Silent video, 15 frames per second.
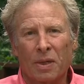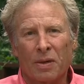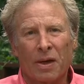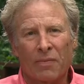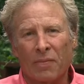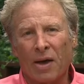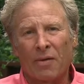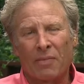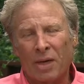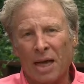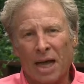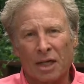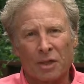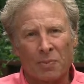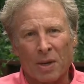know, I've been
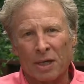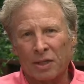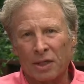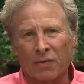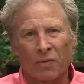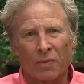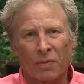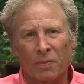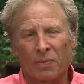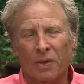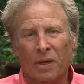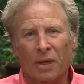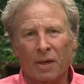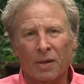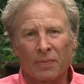asked by several
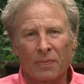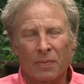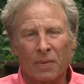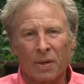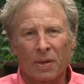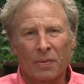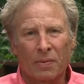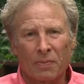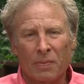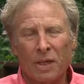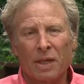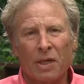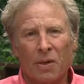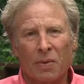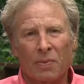
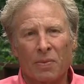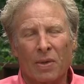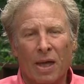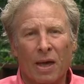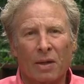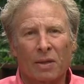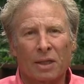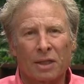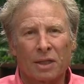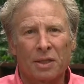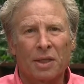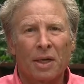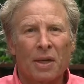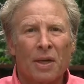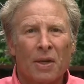media outlets,
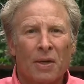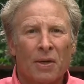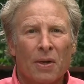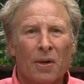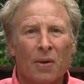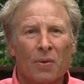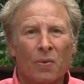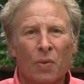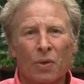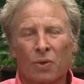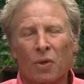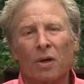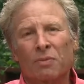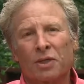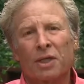you know, well,
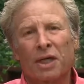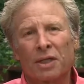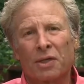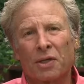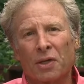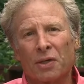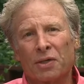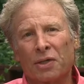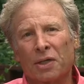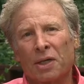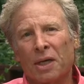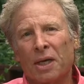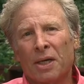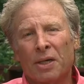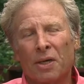Trump says there's,
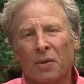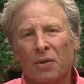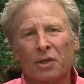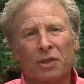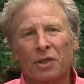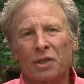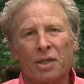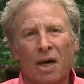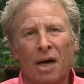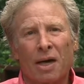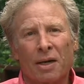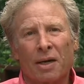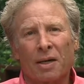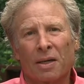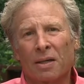you know, this is not
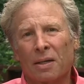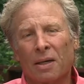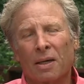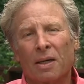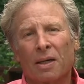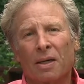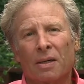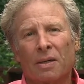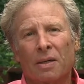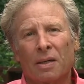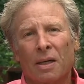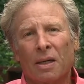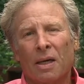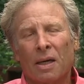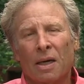
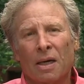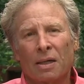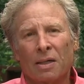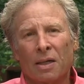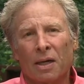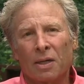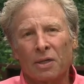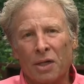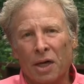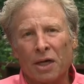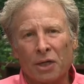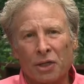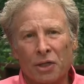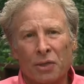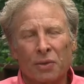a gun
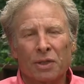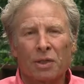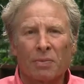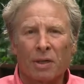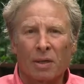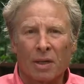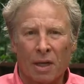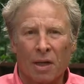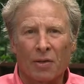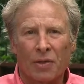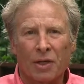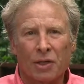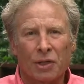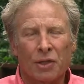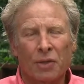issue, it's a mental health
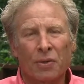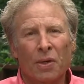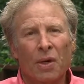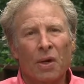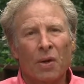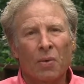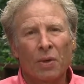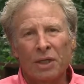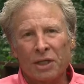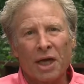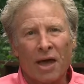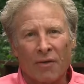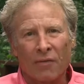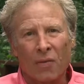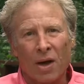issue. Well, he's
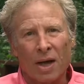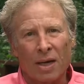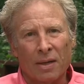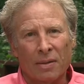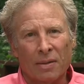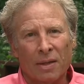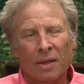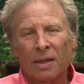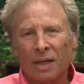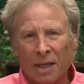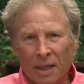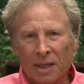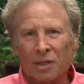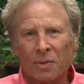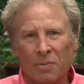half right. it
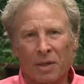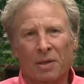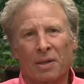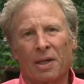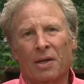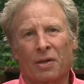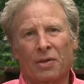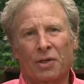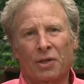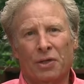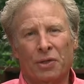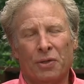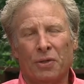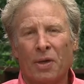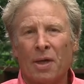is a mental health
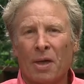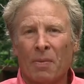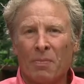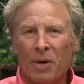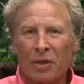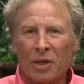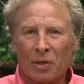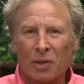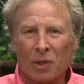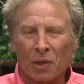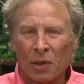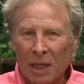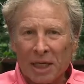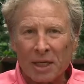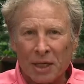issue, but there's a
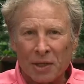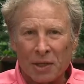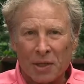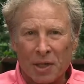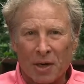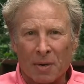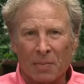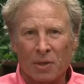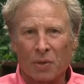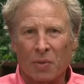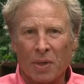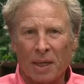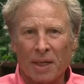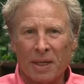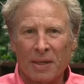linkage there
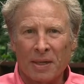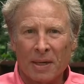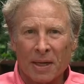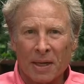between